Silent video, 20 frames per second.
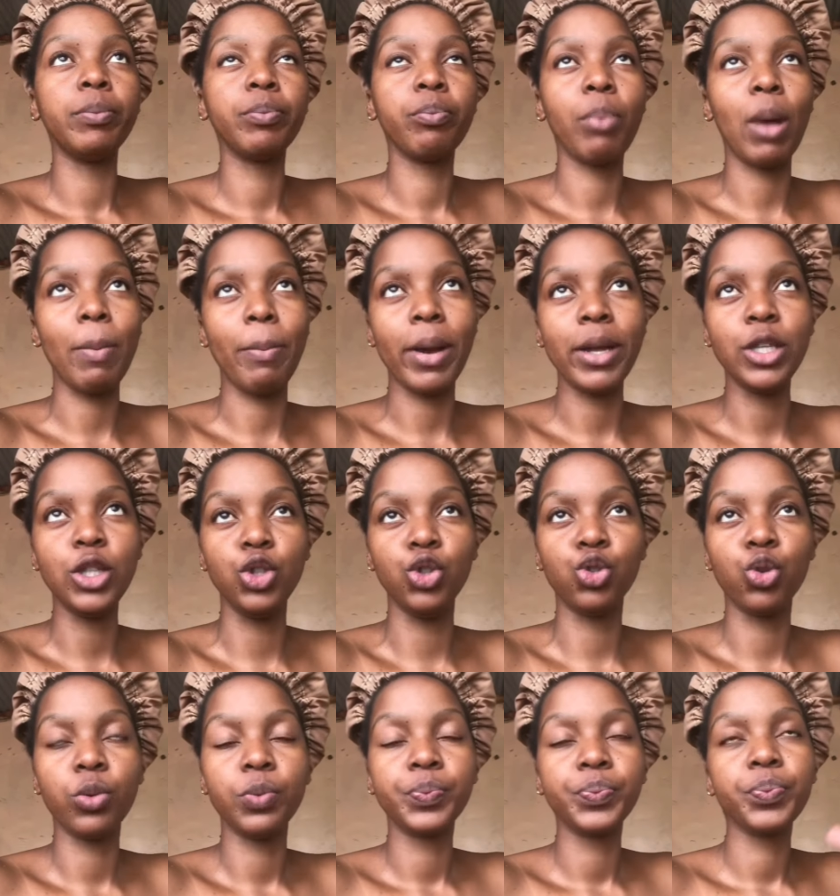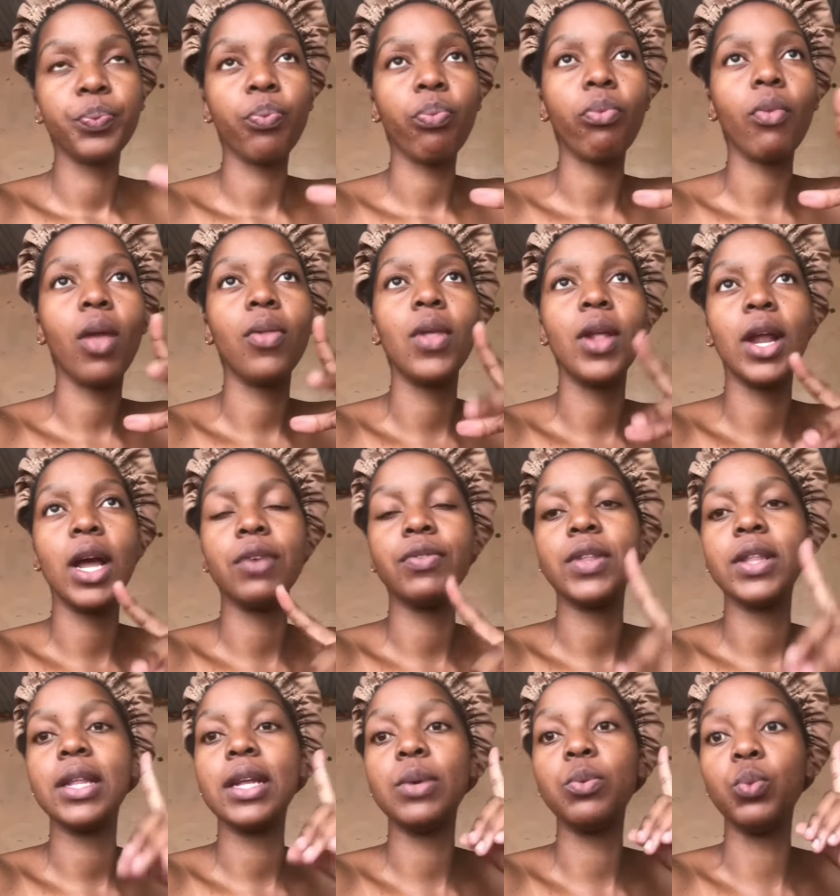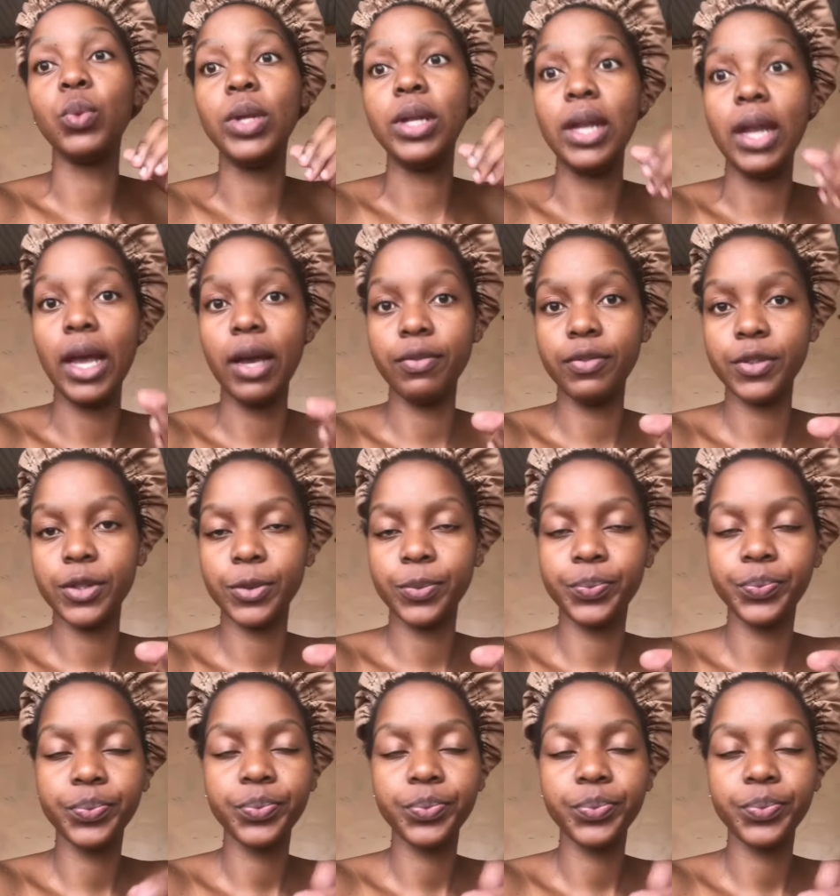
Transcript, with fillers: papa dijo then after that we left